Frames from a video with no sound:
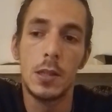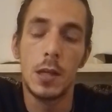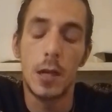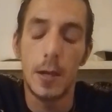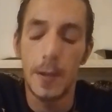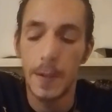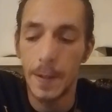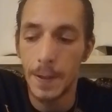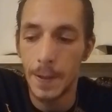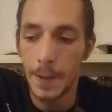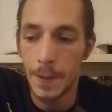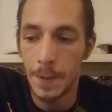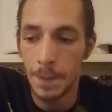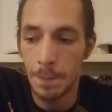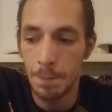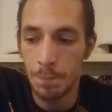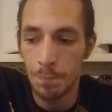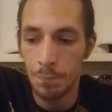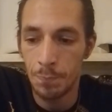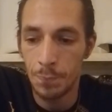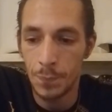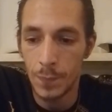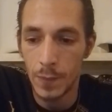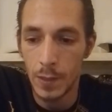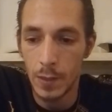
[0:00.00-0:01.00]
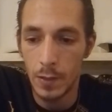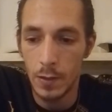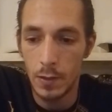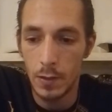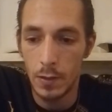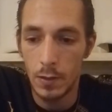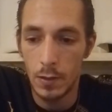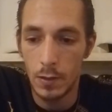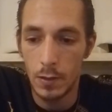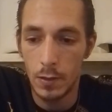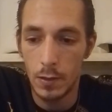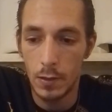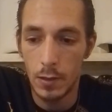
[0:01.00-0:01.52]

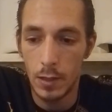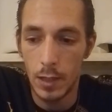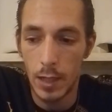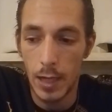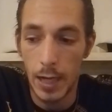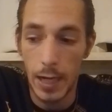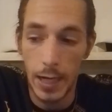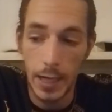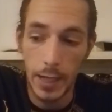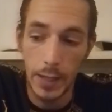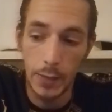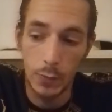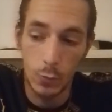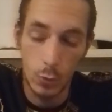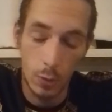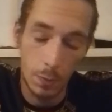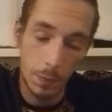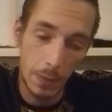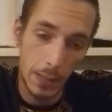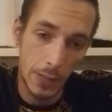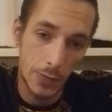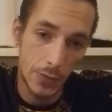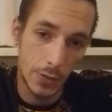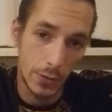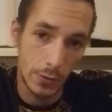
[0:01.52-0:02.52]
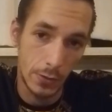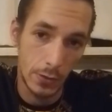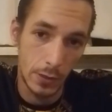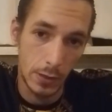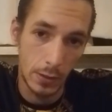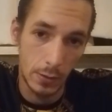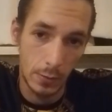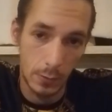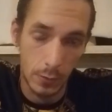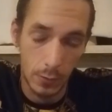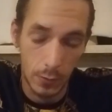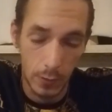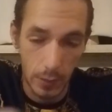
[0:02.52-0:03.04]
I replaced
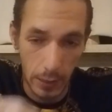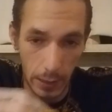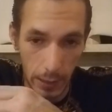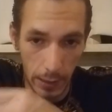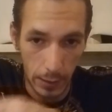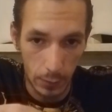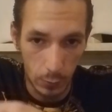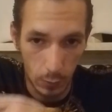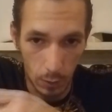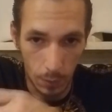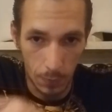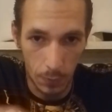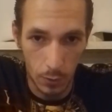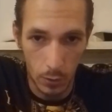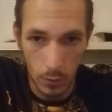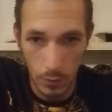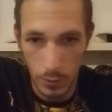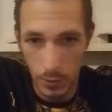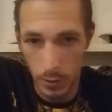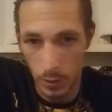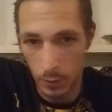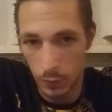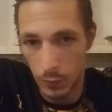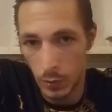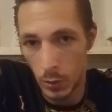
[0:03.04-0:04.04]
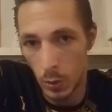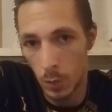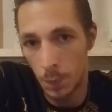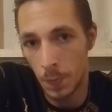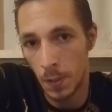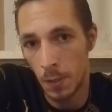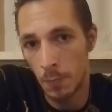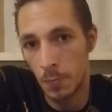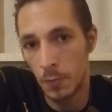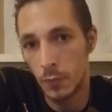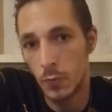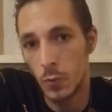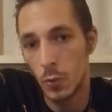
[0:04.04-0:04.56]
the rubber hose on the fuel
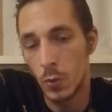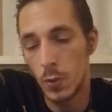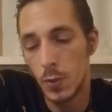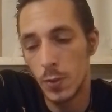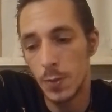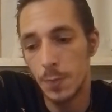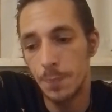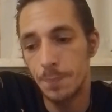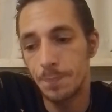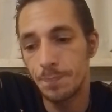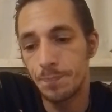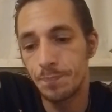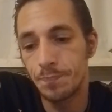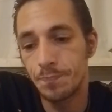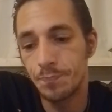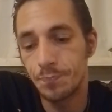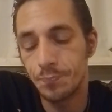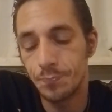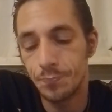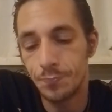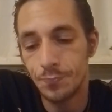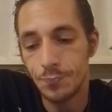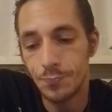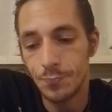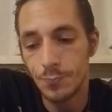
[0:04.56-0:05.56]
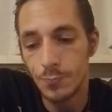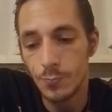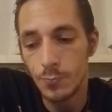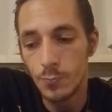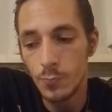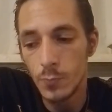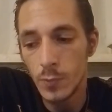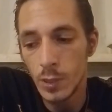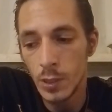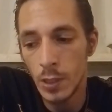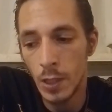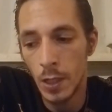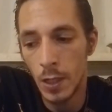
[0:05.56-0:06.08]
pump, of course.
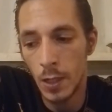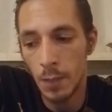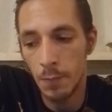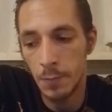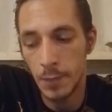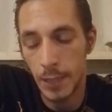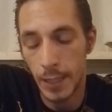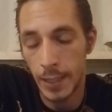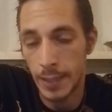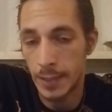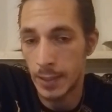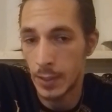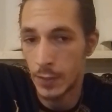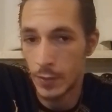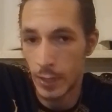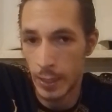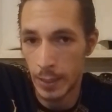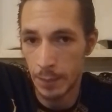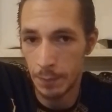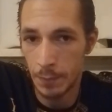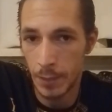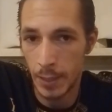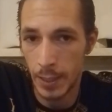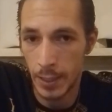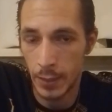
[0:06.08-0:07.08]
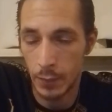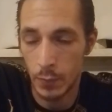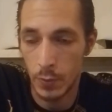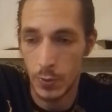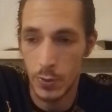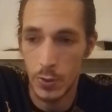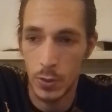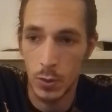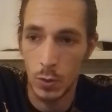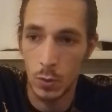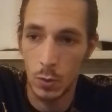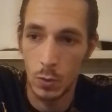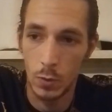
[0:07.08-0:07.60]
Getting the tank back was
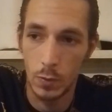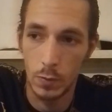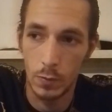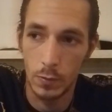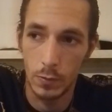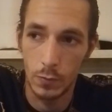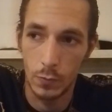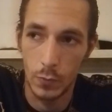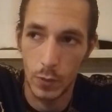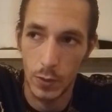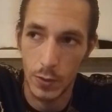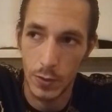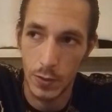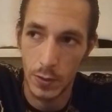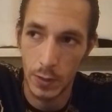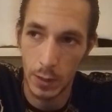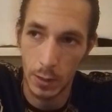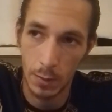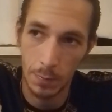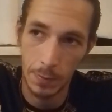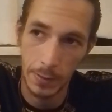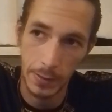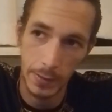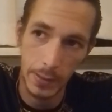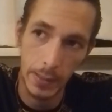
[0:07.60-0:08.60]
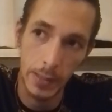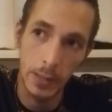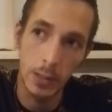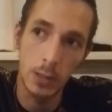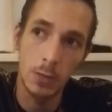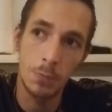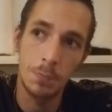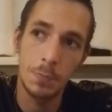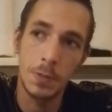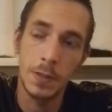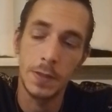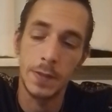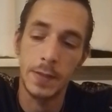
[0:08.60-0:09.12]
not a big deal,
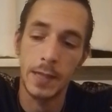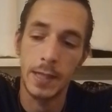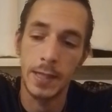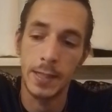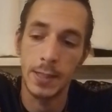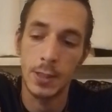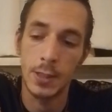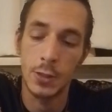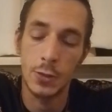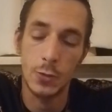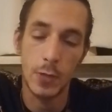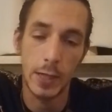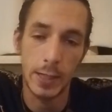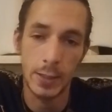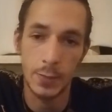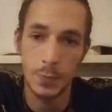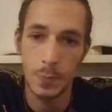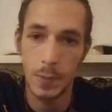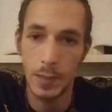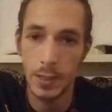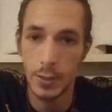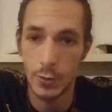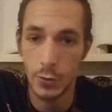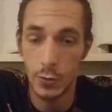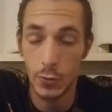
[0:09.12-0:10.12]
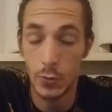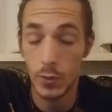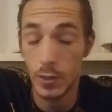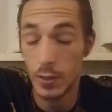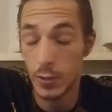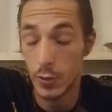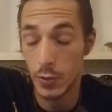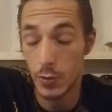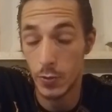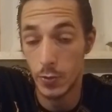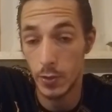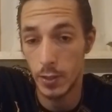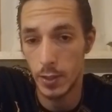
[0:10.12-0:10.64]
but getting
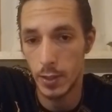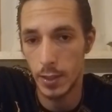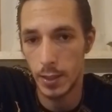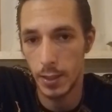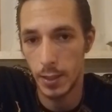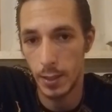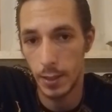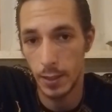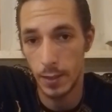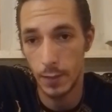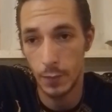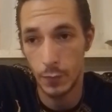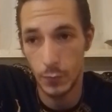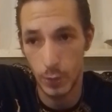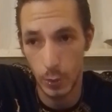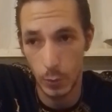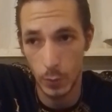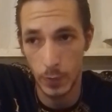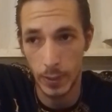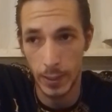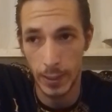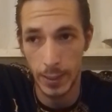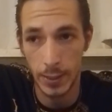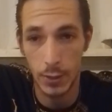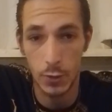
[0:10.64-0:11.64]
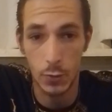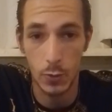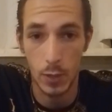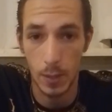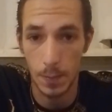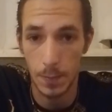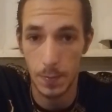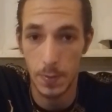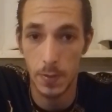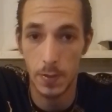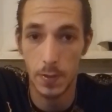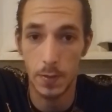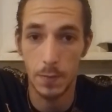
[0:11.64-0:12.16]
the fuel tank
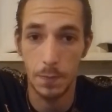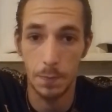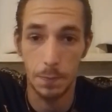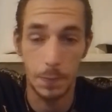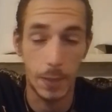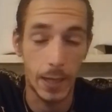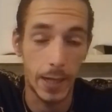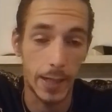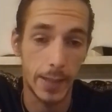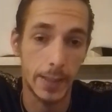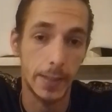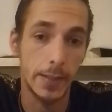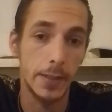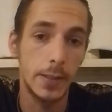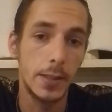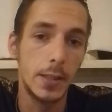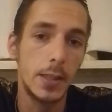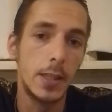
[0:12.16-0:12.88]
straps back